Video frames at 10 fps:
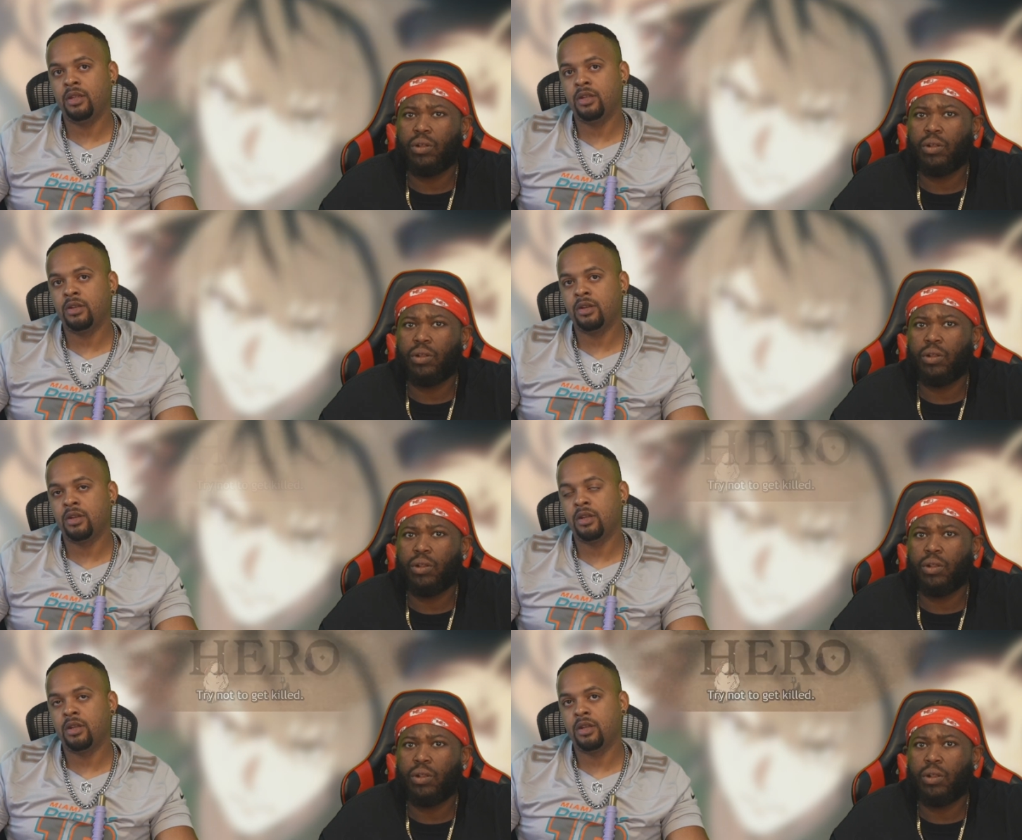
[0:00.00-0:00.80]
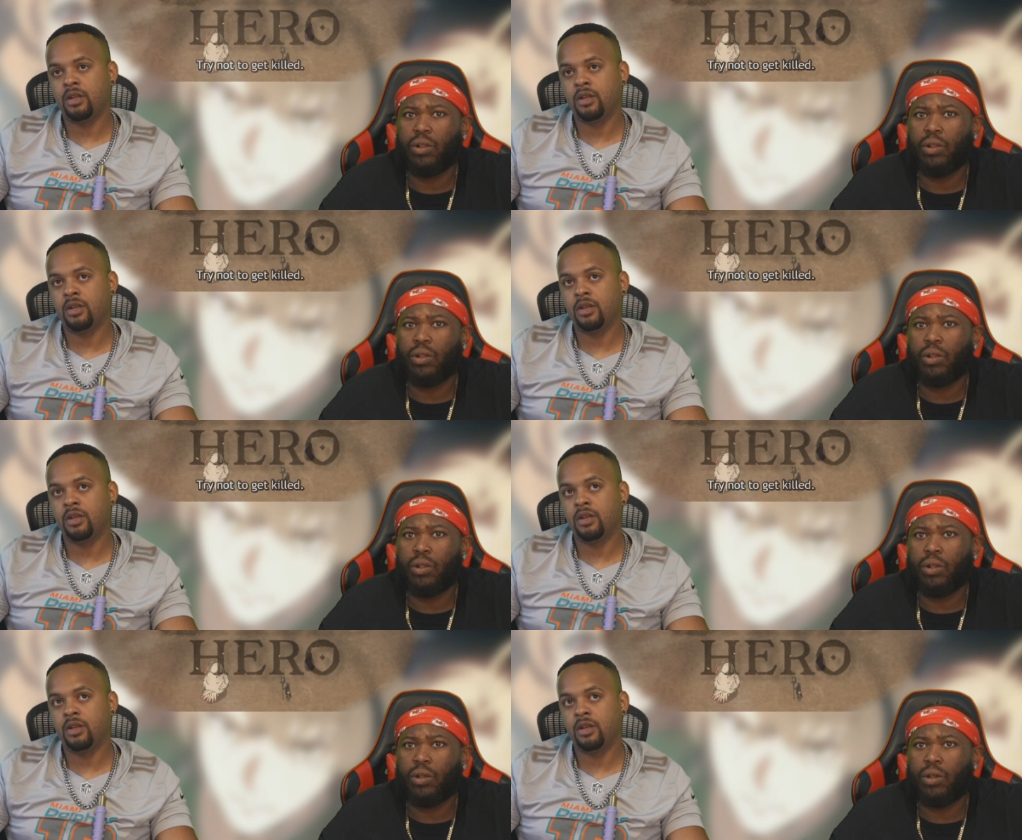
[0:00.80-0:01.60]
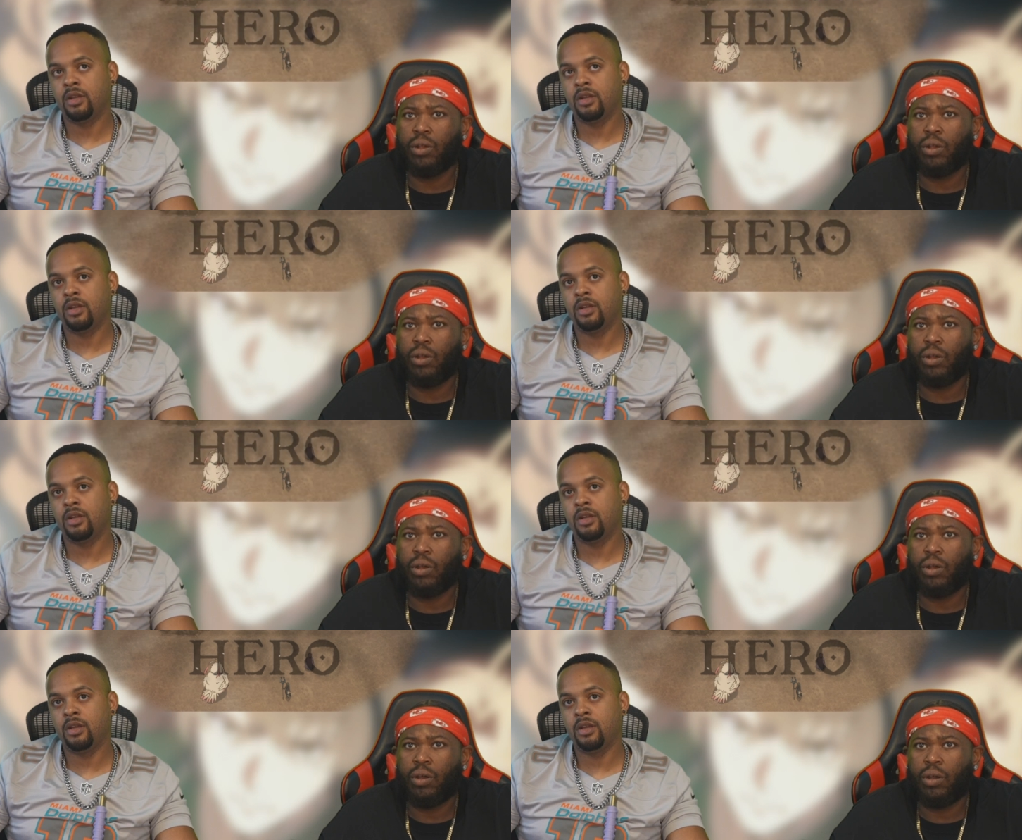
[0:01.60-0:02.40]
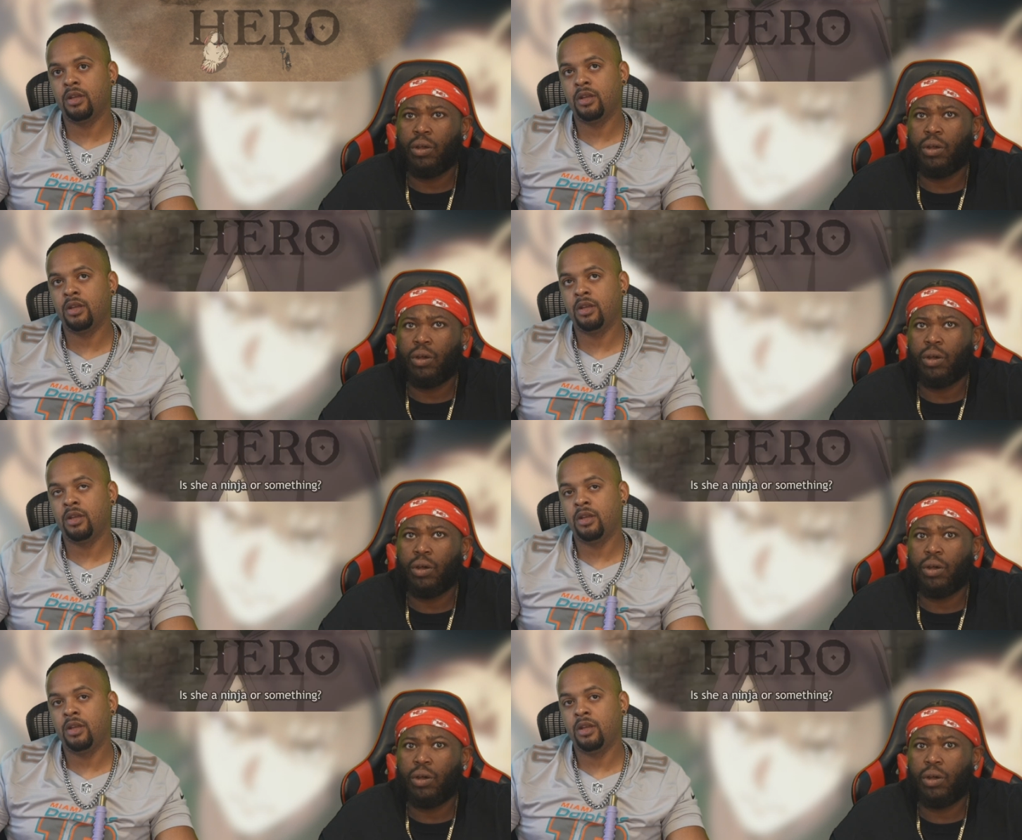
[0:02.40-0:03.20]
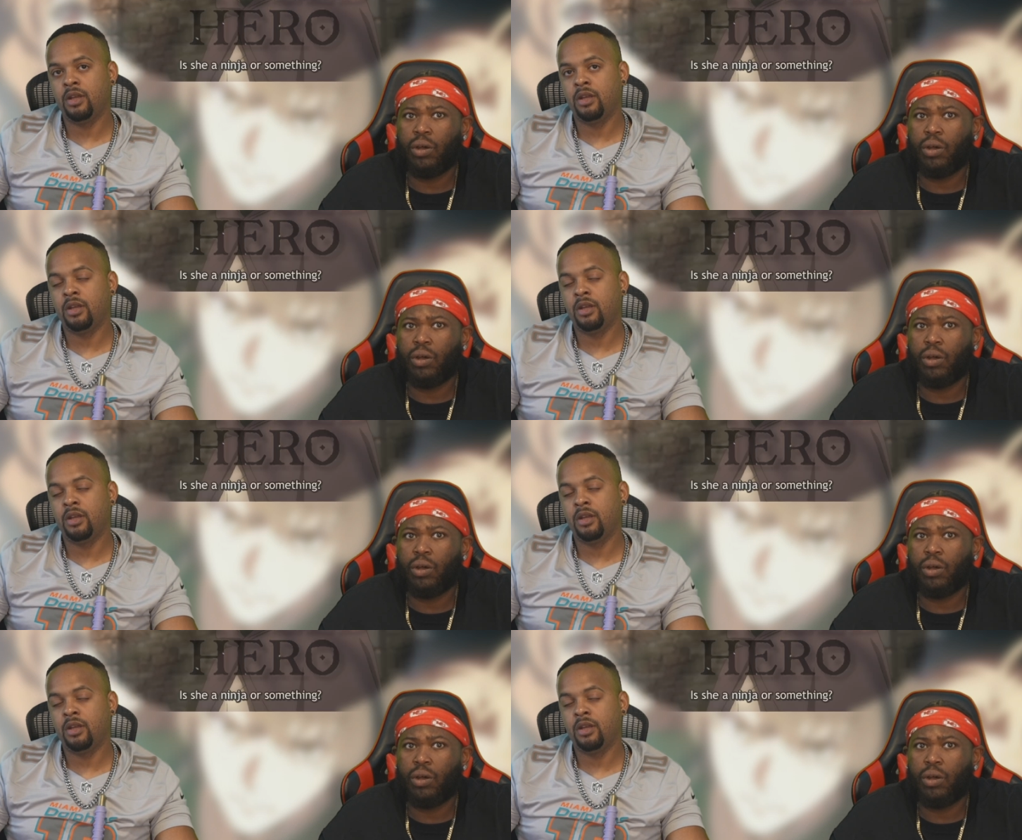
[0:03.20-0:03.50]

Nothing is said.